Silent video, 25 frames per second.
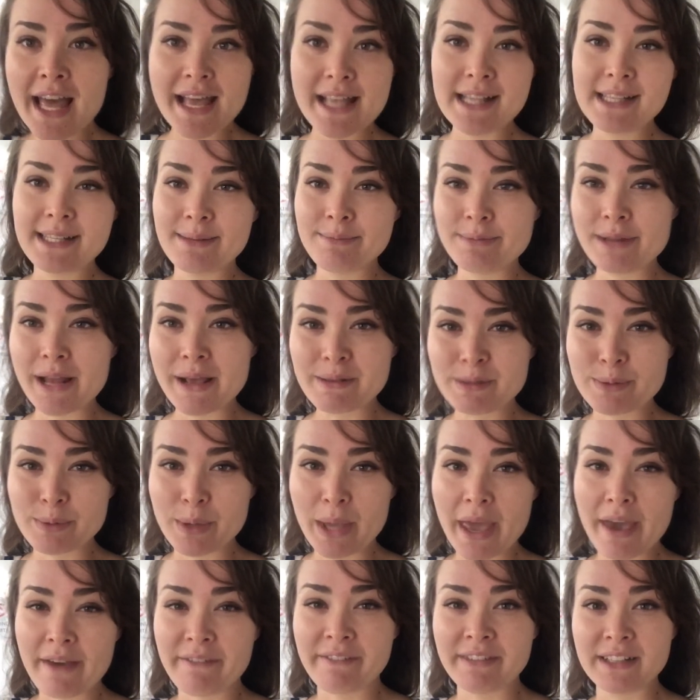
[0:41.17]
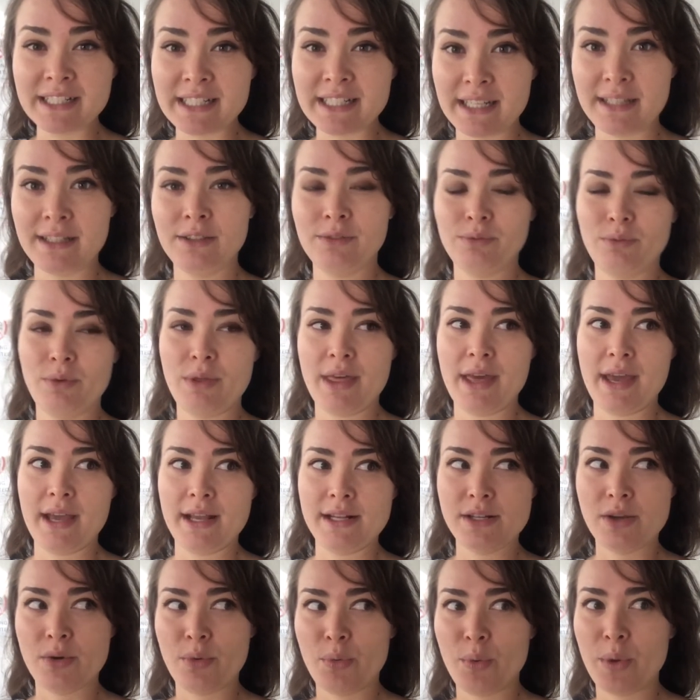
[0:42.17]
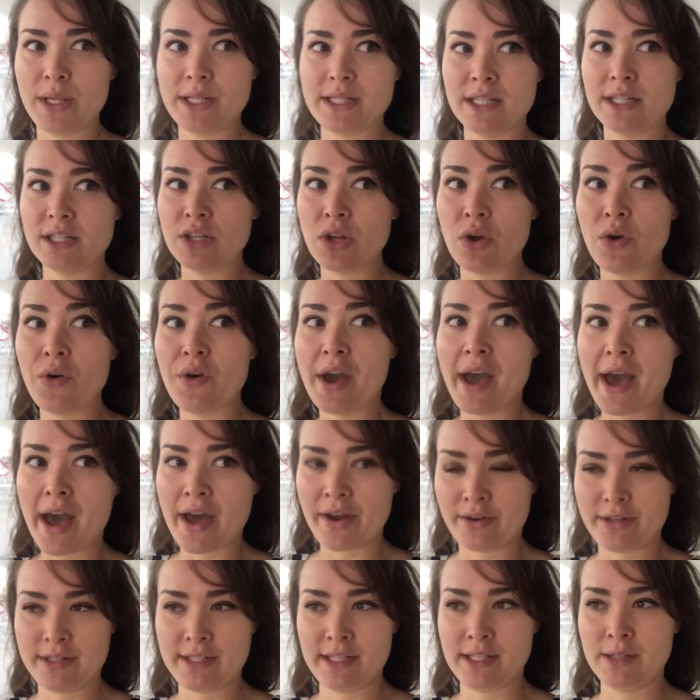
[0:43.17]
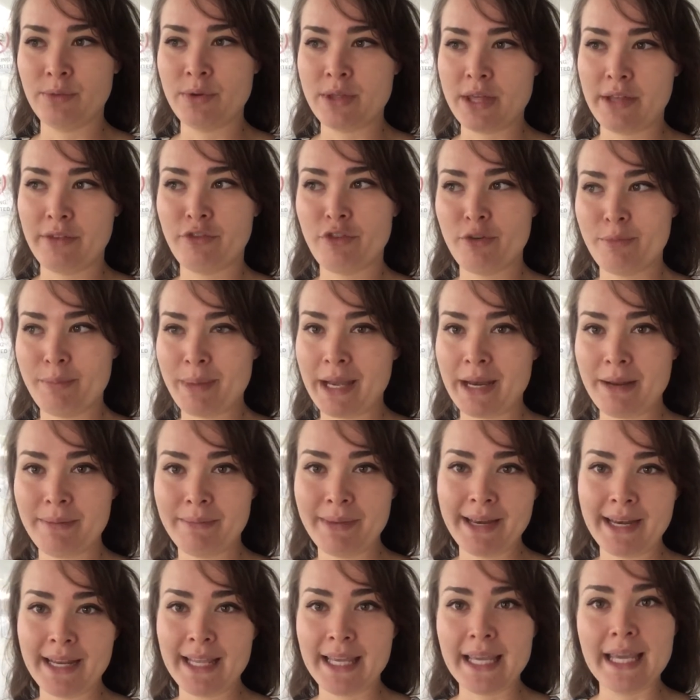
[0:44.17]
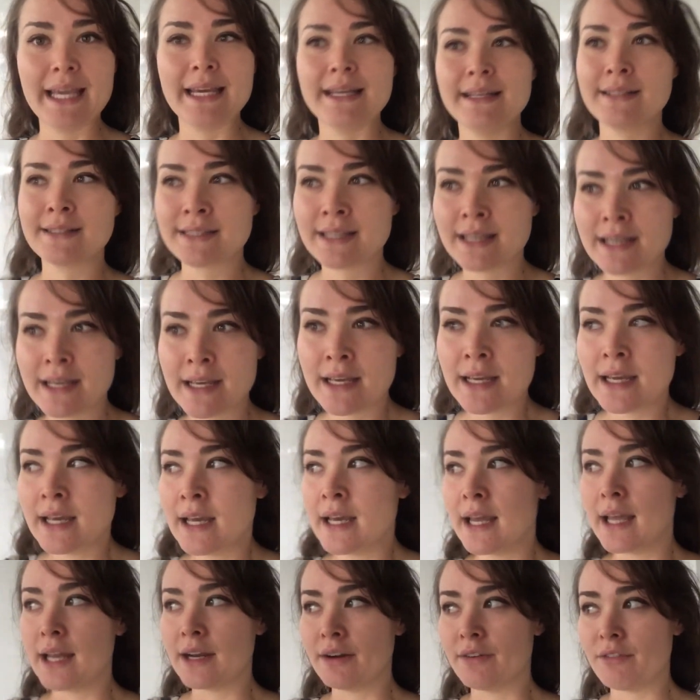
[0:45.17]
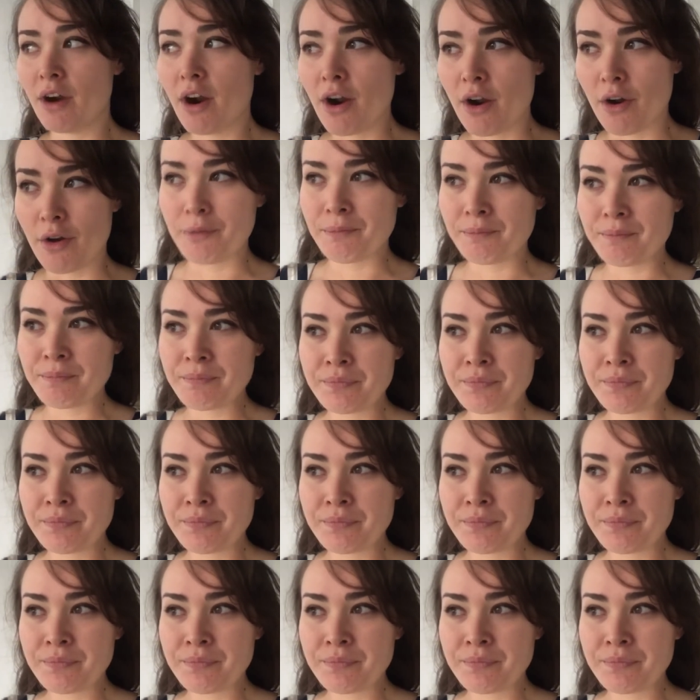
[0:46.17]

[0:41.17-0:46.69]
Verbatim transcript: and sometimes we haven't dealt with it or we didn't know how to deal with it for many many years in a row.